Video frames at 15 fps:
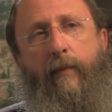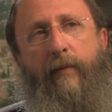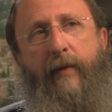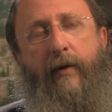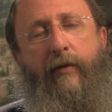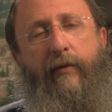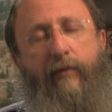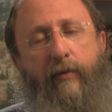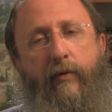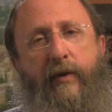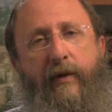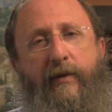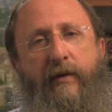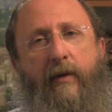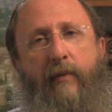that through
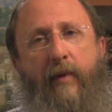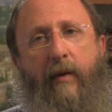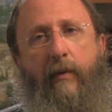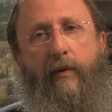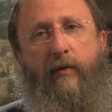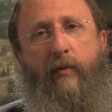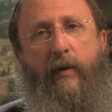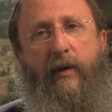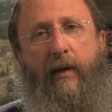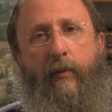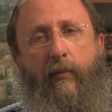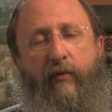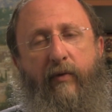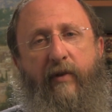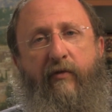these commandments we
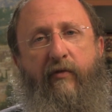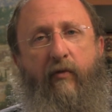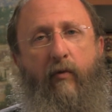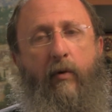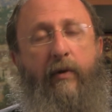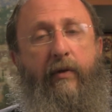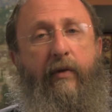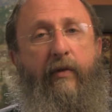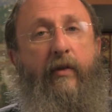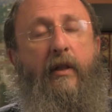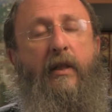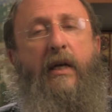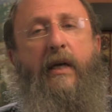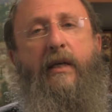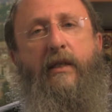can bring forth the
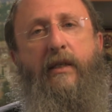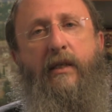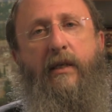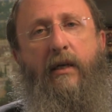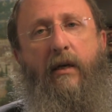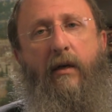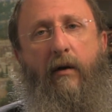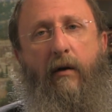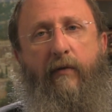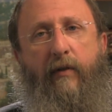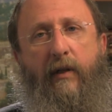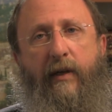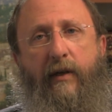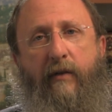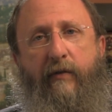light of the
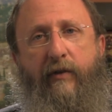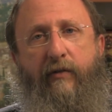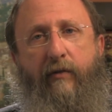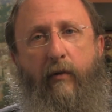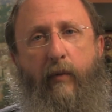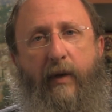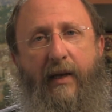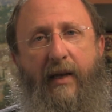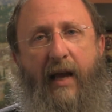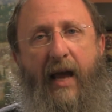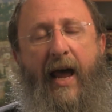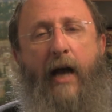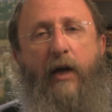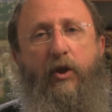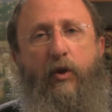land of Israel. We can
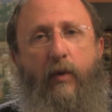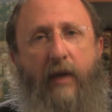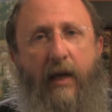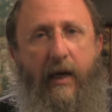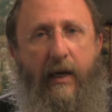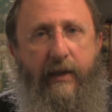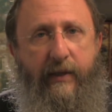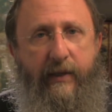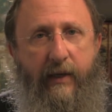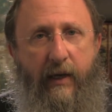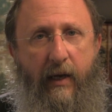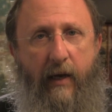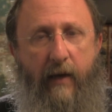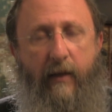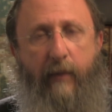actualize
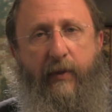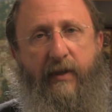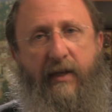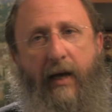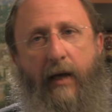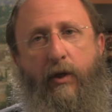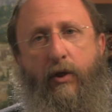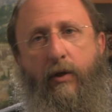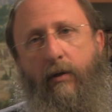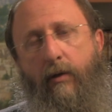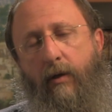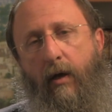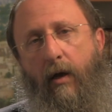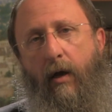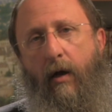the
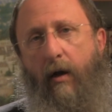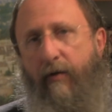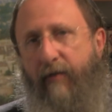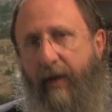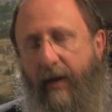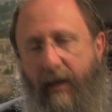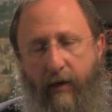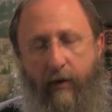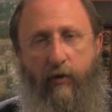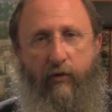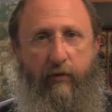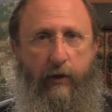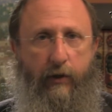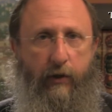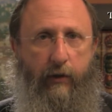potential of that hidden
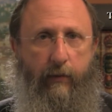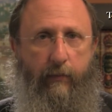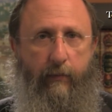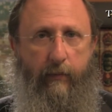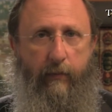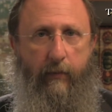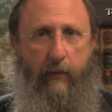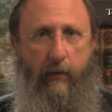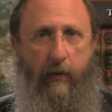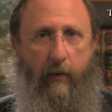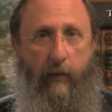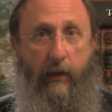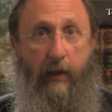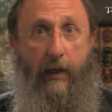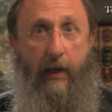treasure.
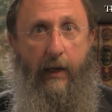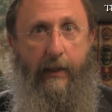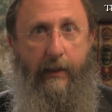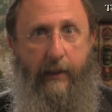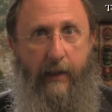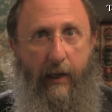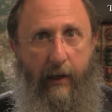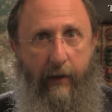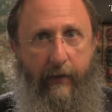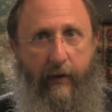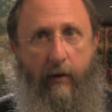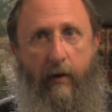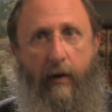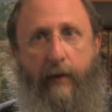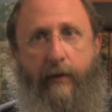We can untie the
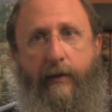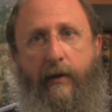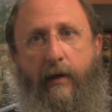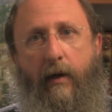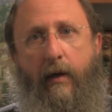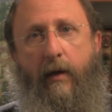knot.